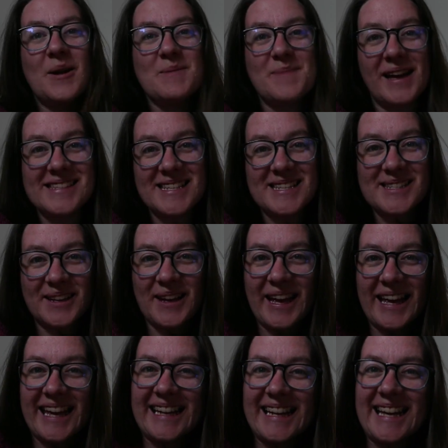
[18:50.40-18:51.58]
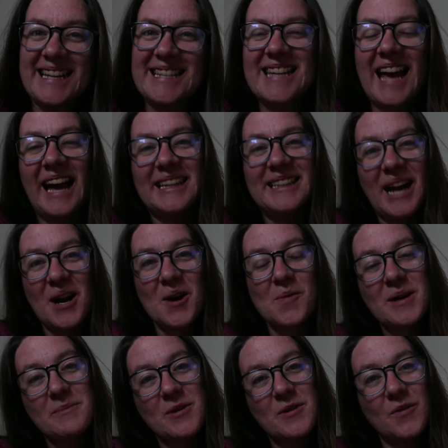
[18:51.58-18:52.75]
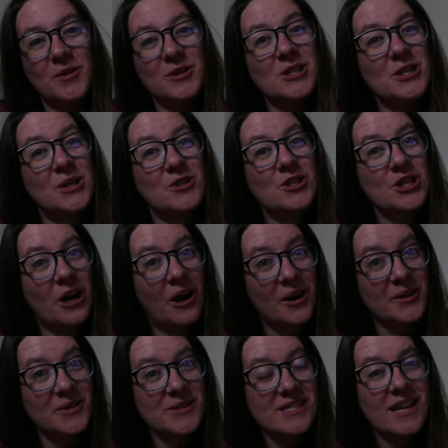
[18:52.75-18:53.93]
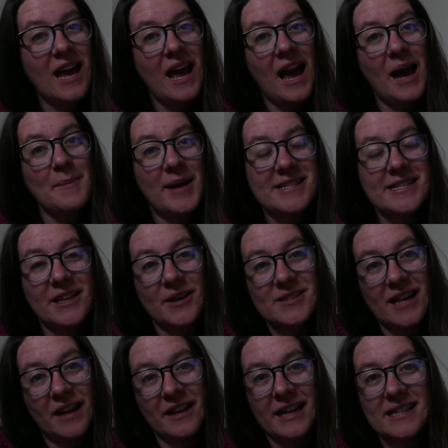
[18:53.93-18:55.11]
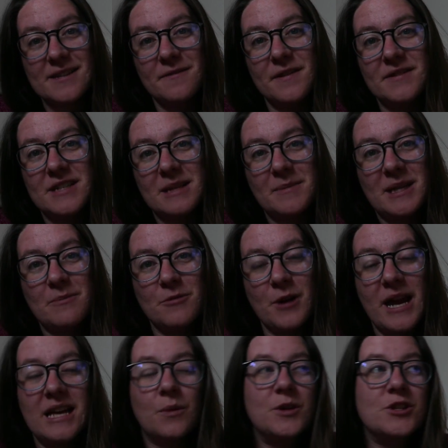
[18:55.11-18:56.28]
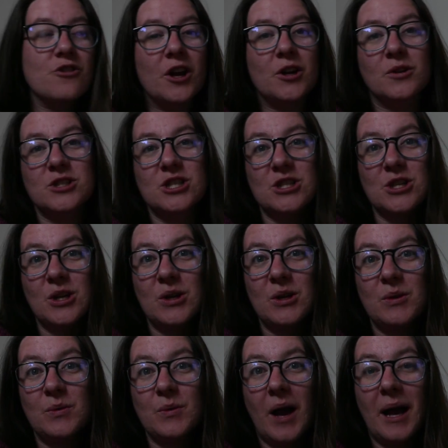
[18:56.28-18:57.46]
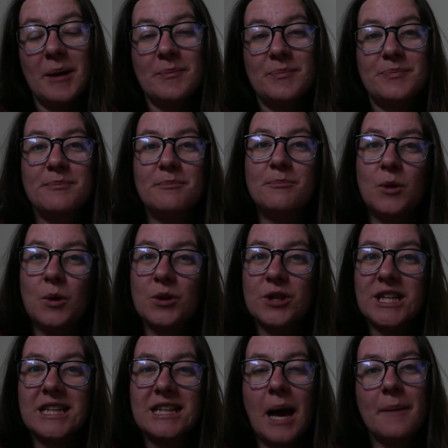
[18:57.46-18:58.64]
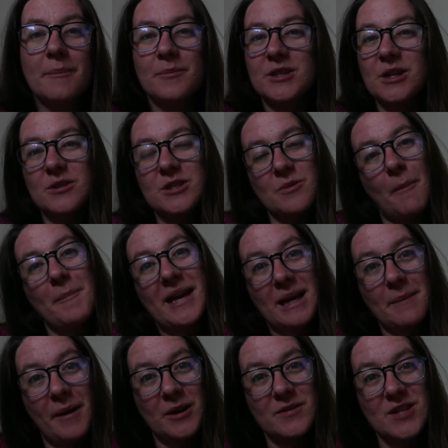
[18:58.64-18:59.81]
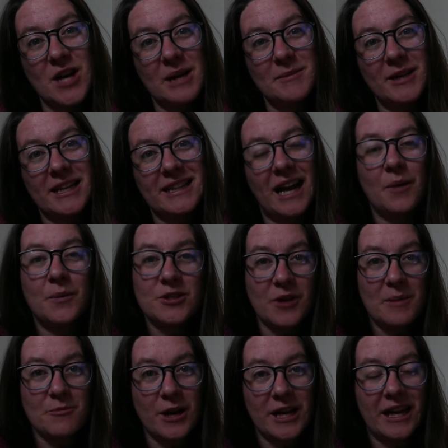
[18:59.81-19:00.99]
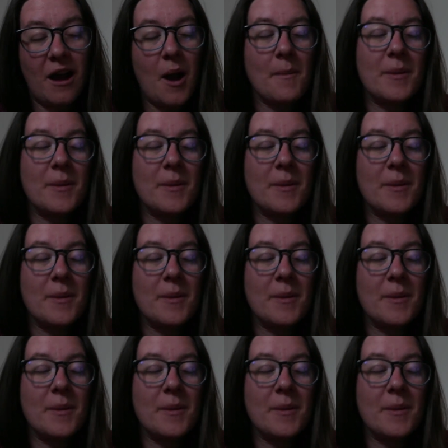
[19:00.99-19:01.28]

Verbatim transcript: Bessie's done her English and now we move on to Charles. Uh, Bessie goes down and has a 15 minute break. We try not to do um, more than, uh, we don't do a big amount of time like that. We try and break it up.